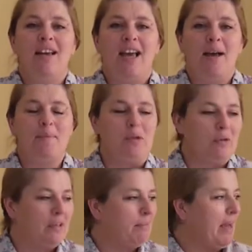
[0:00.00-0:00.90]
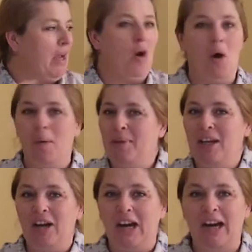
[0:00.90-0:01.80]
You're in my home
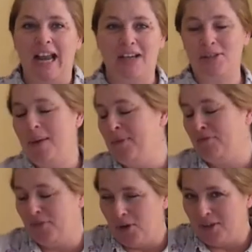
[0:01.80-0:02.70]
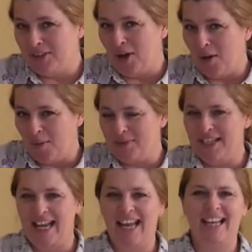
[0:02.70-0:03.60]
here. Actually, I'm in Flora's home
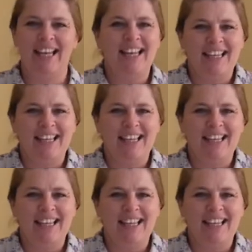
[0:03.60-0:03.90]
today,